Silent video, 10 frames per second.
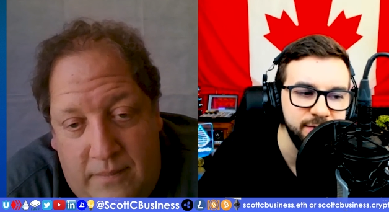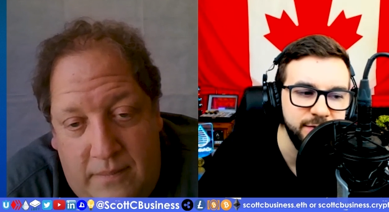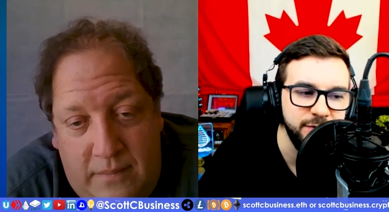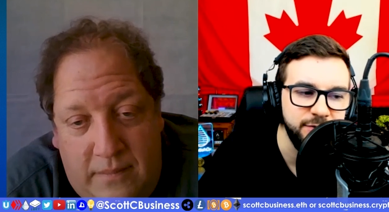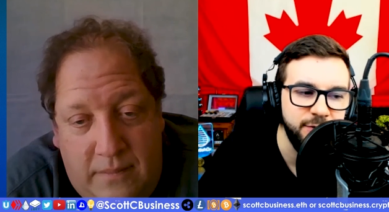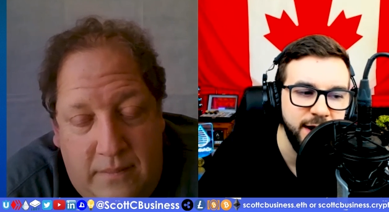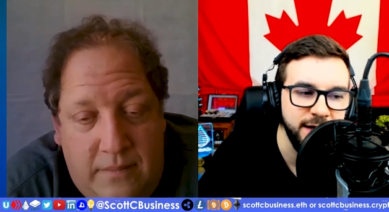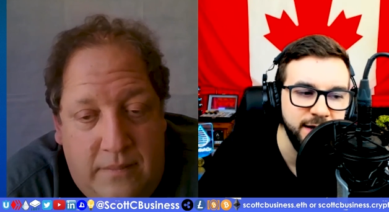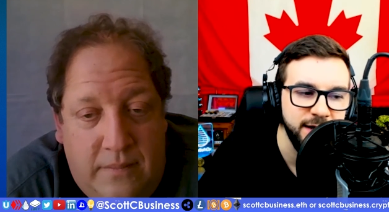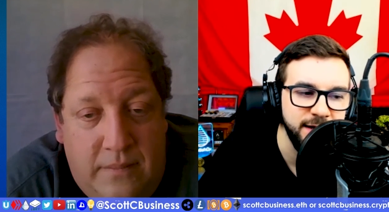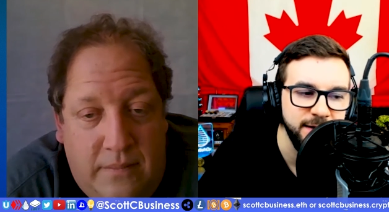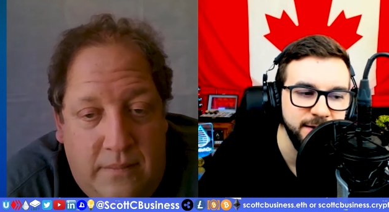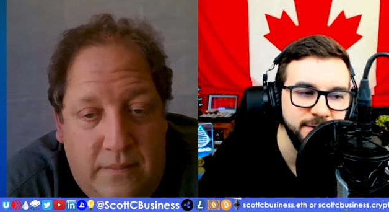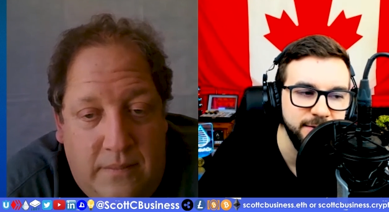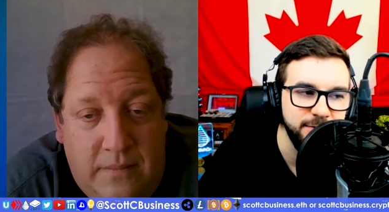Speaker 1: um,
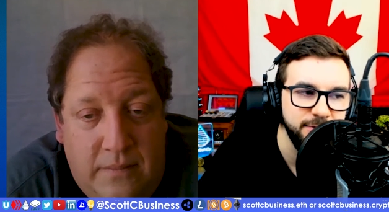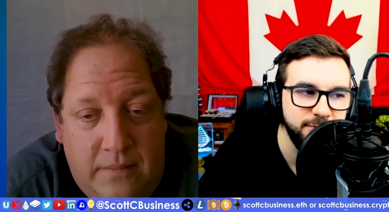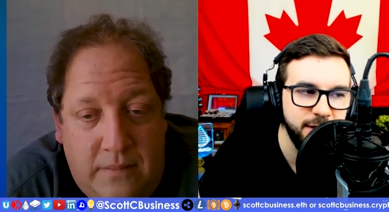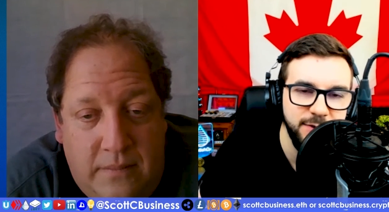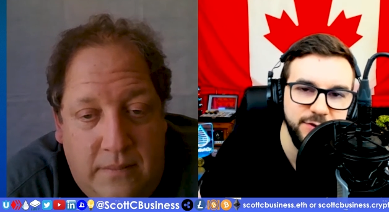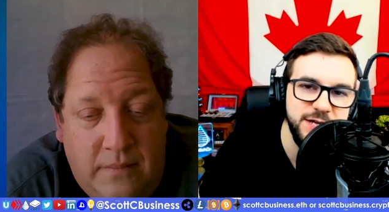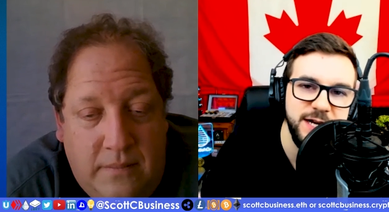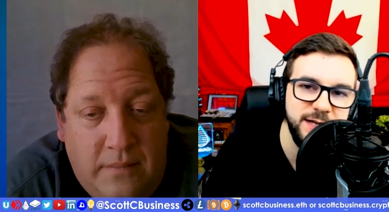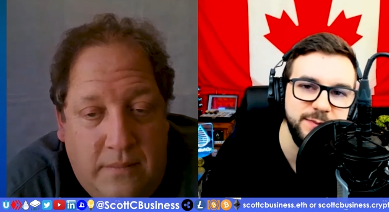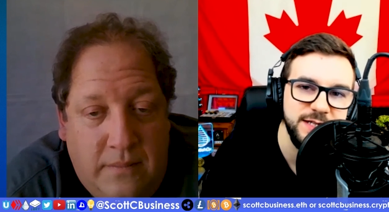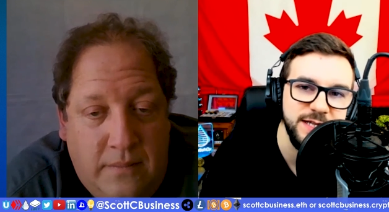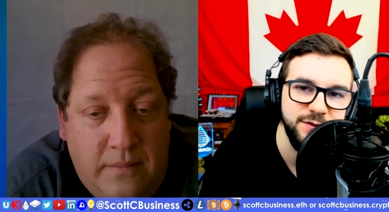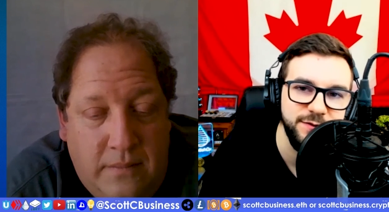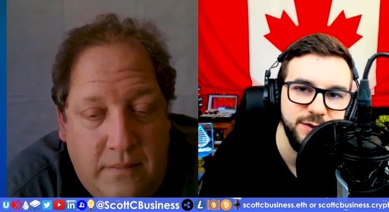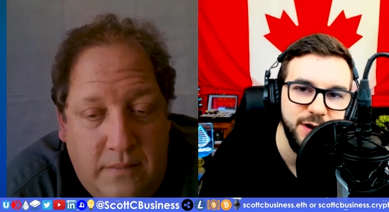when, uh, when we were
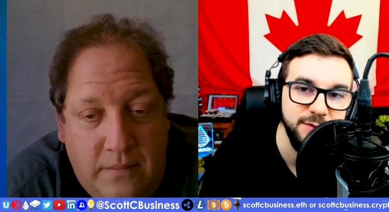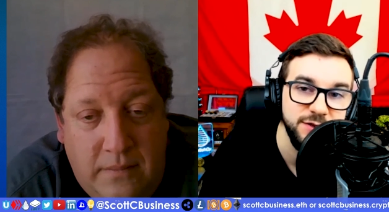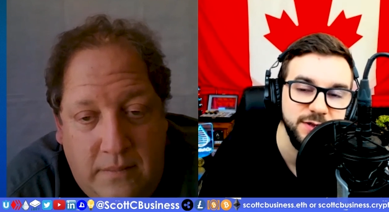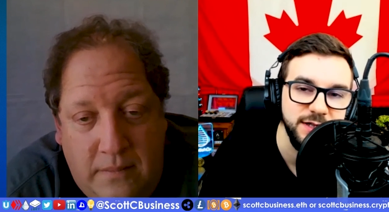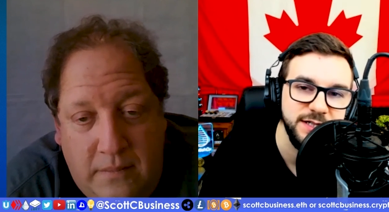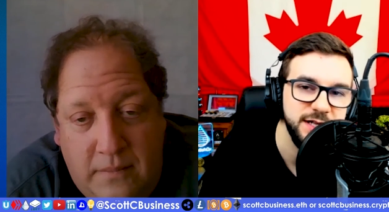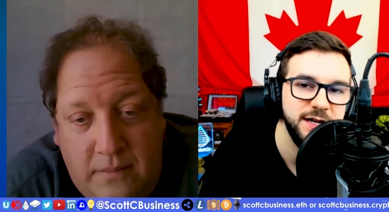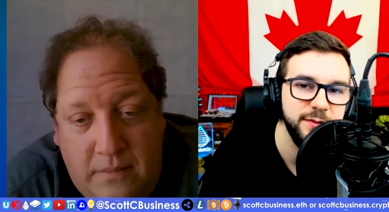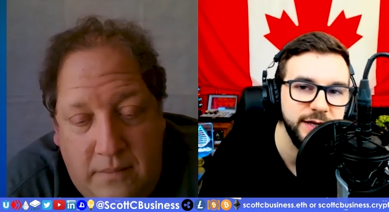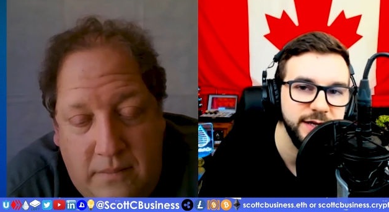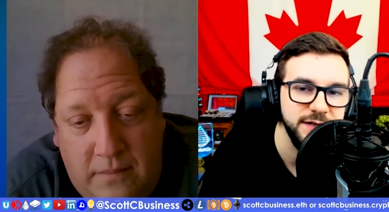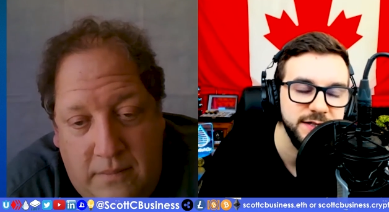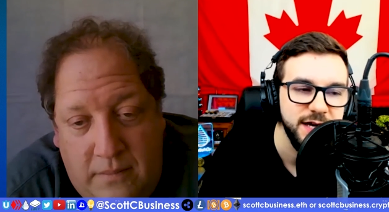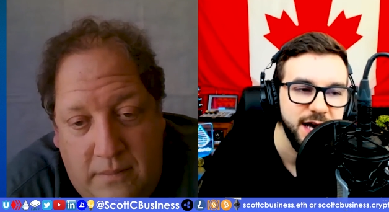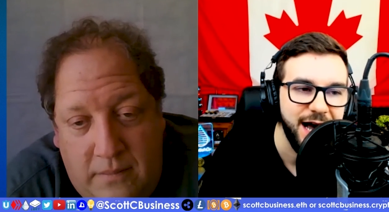setting up this interview, I was really
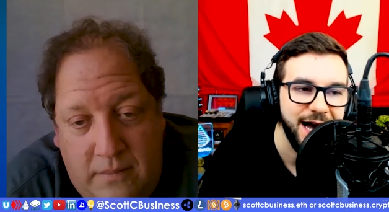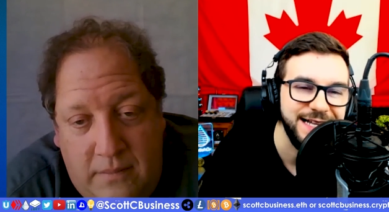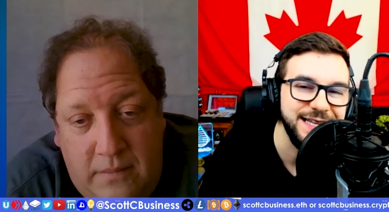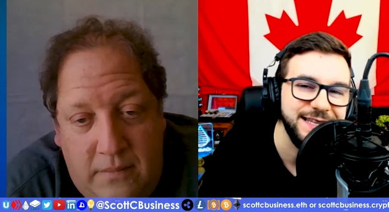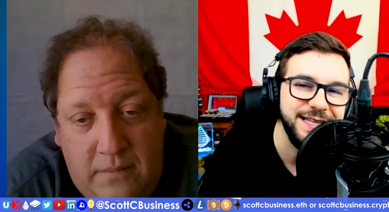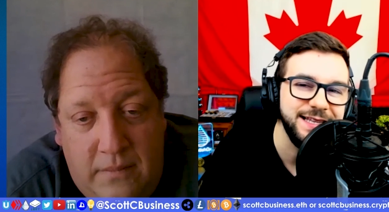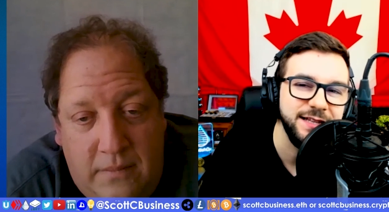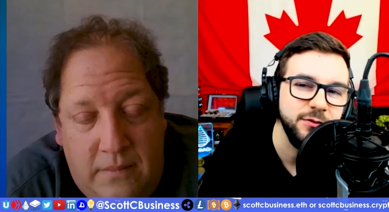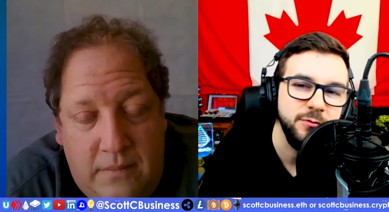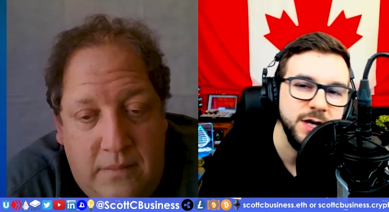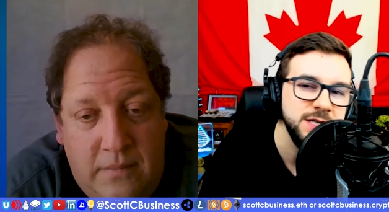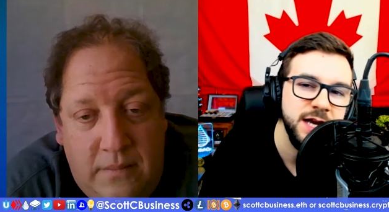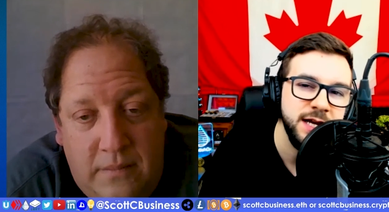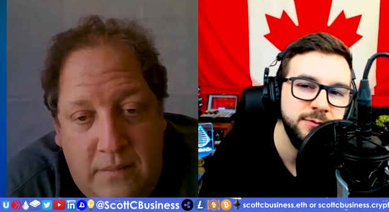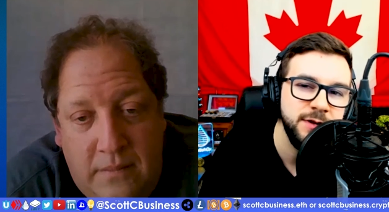excited because I didn't think that
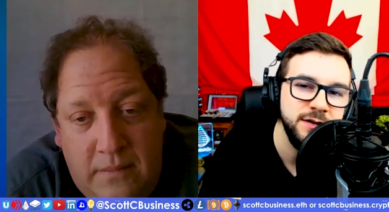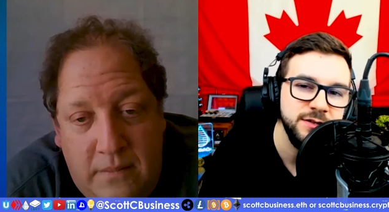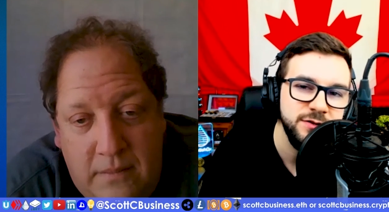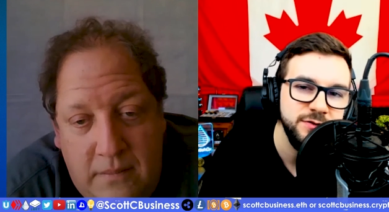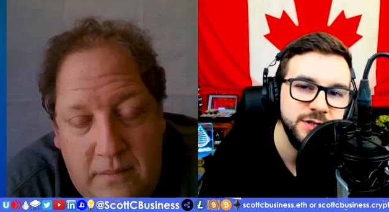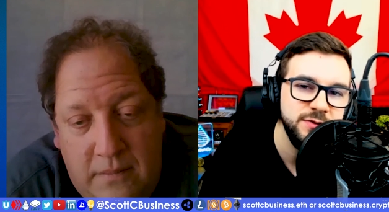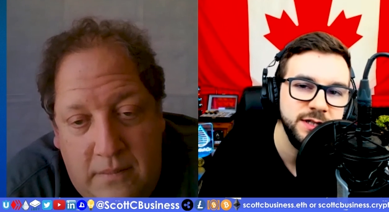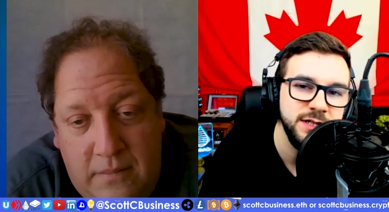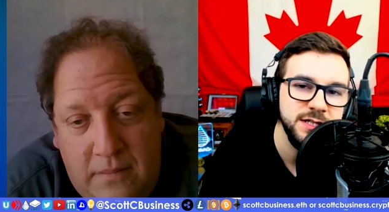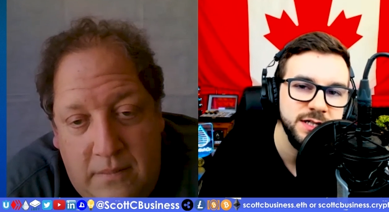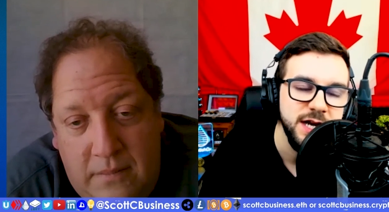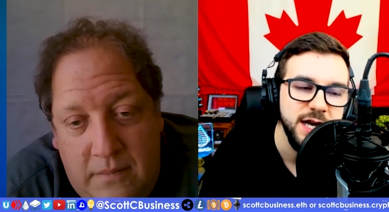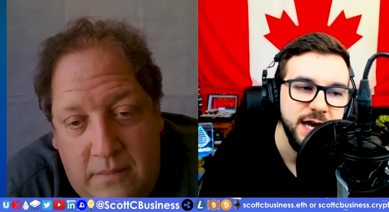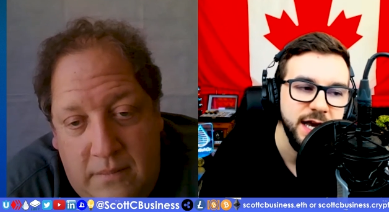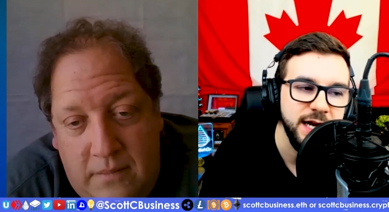there was anyone else who was doing
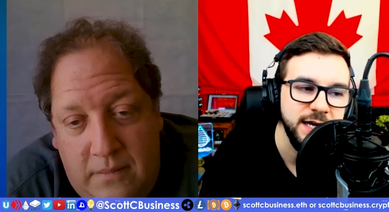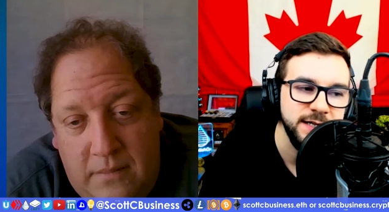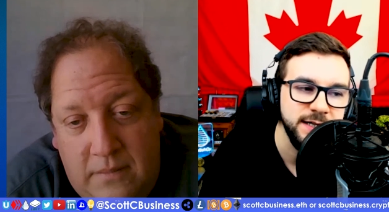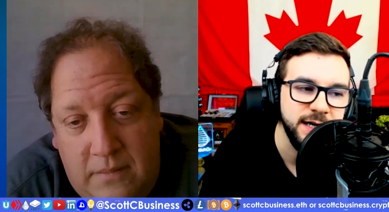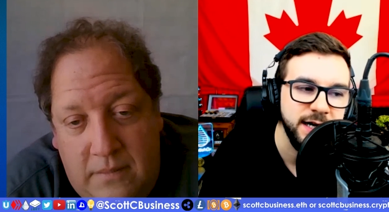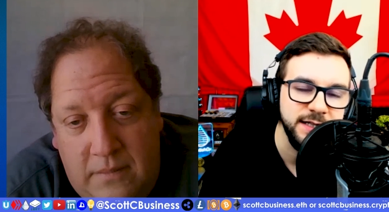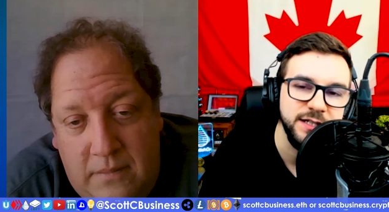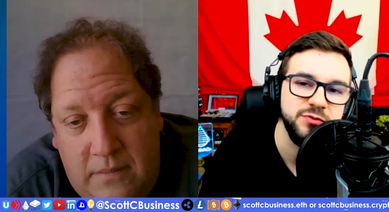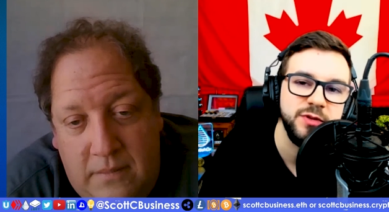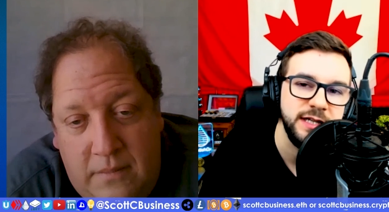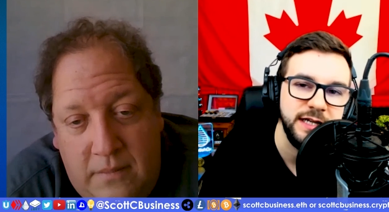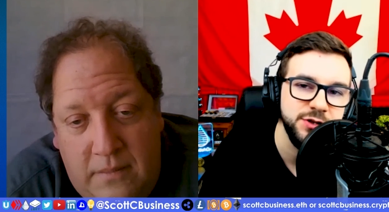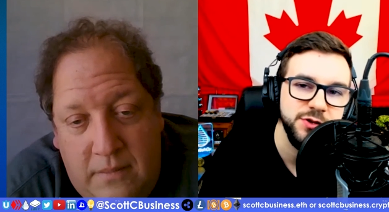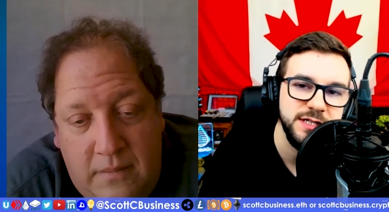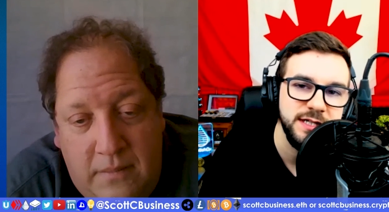this, and uh, I think
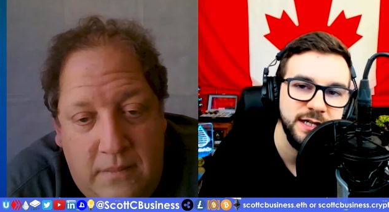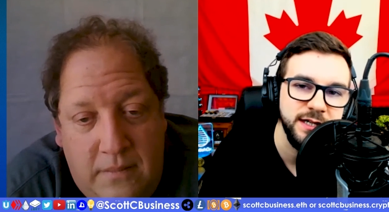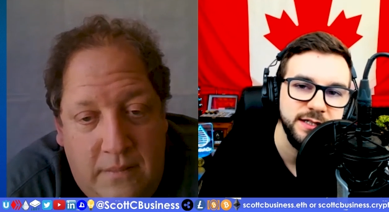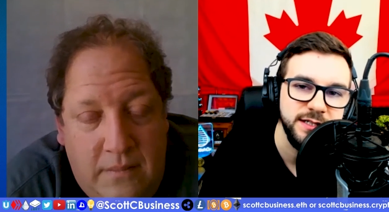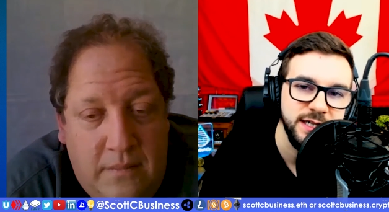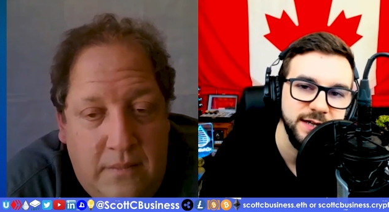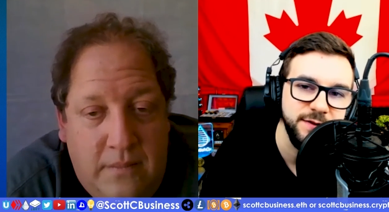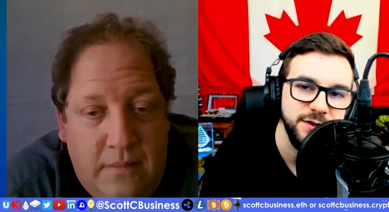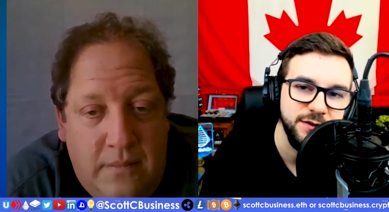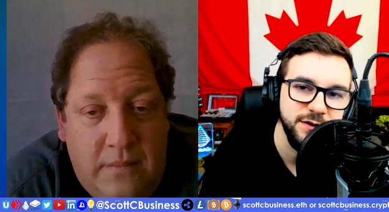it's really interesting to